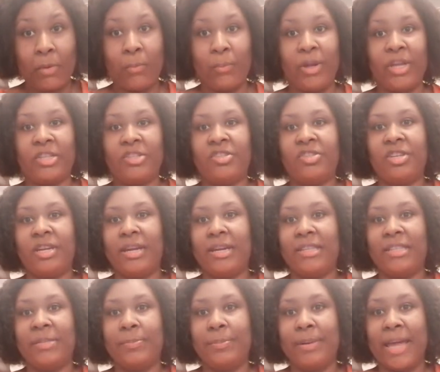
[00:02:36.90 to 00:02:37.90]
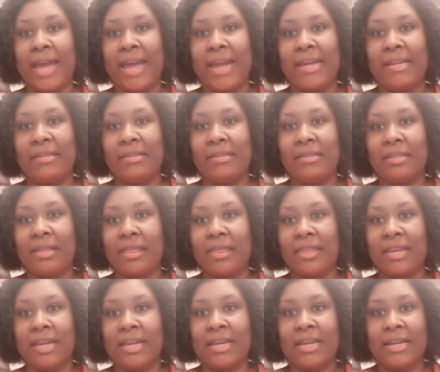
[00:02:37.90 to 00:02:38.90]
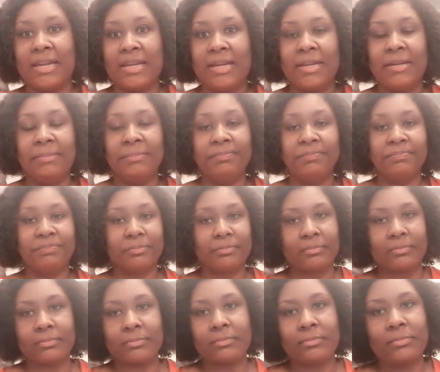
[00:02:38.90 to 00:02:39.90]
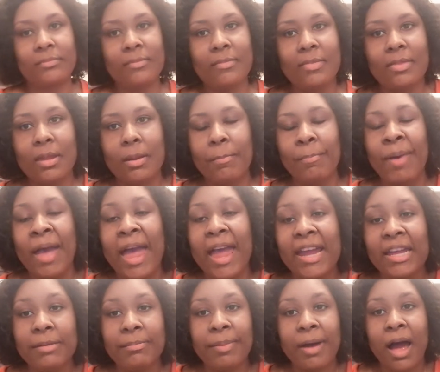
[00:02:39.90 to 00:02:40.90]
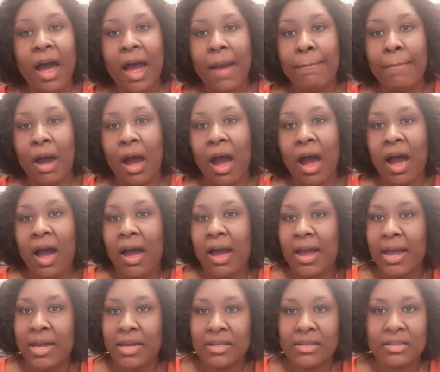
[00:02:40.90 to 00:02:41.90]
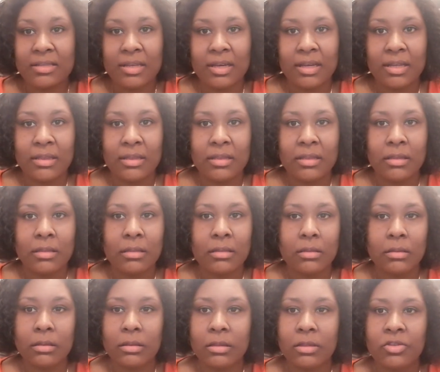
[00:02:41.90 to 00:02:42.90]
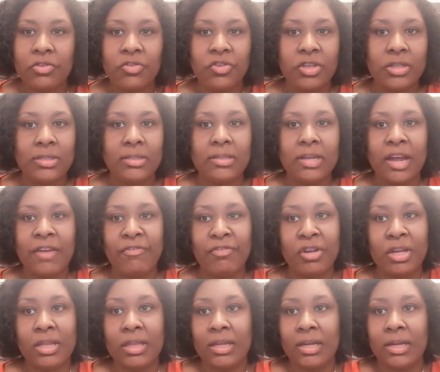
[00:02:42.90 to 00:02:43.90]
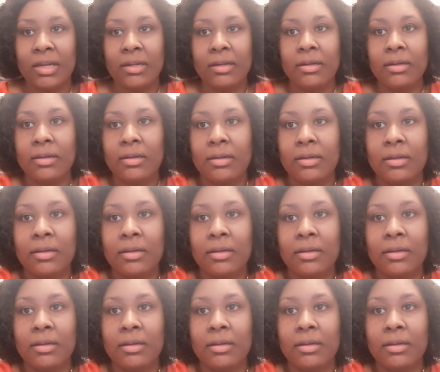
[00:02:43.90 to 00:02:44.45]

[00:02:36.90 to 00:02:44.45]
which explained the pain behind my eyes and just everything.